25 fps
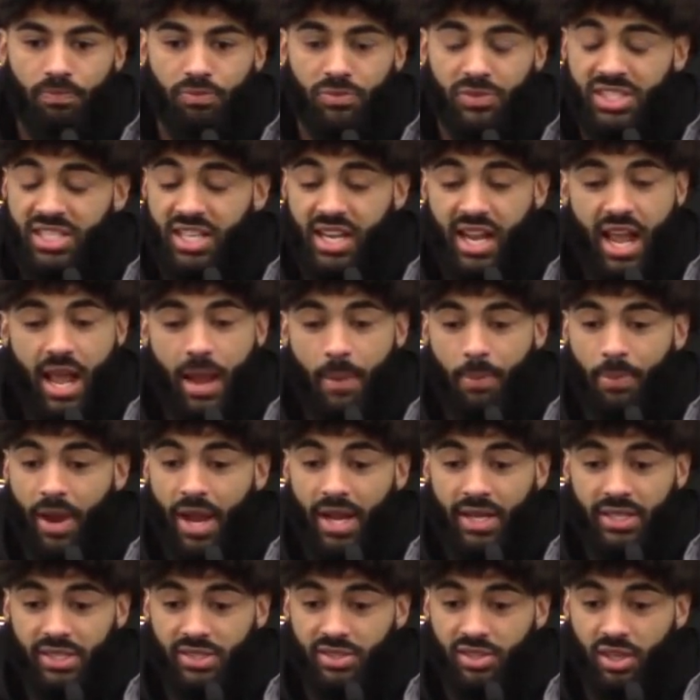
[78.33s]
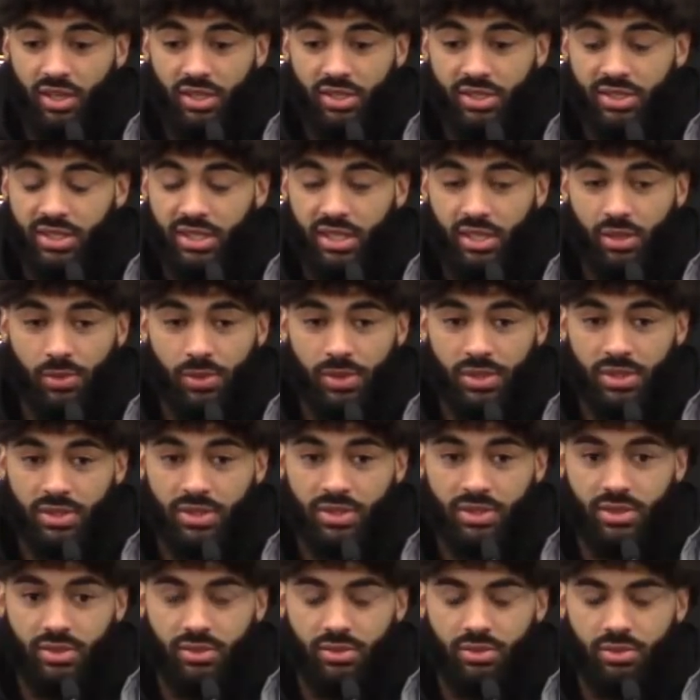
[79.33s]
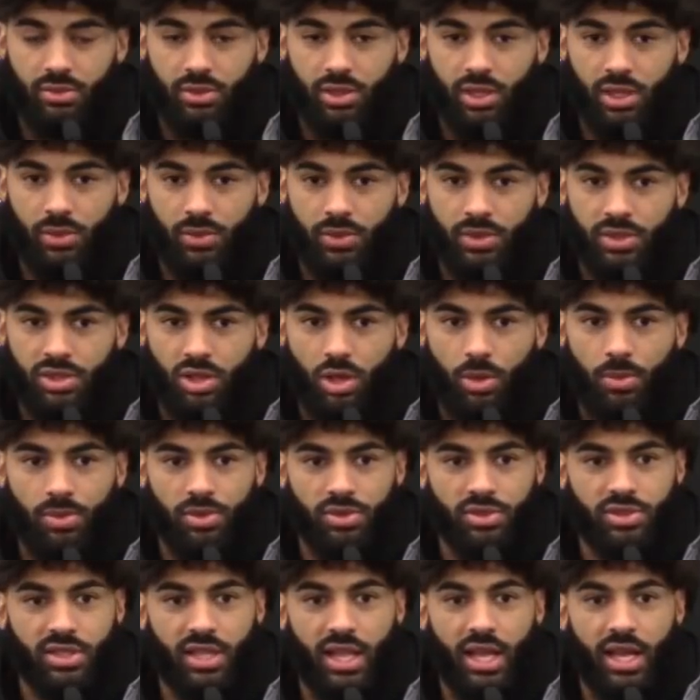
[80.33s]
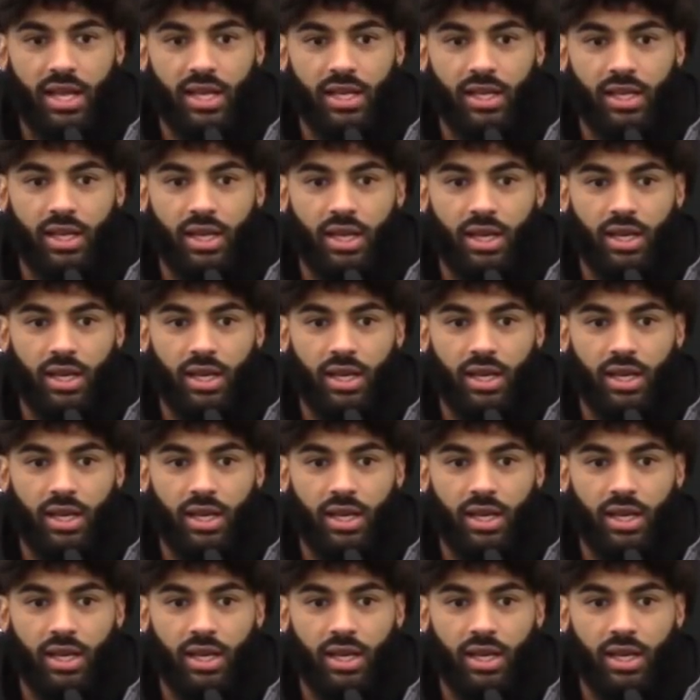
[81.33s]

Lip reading: today at practice, honestly, it was almost like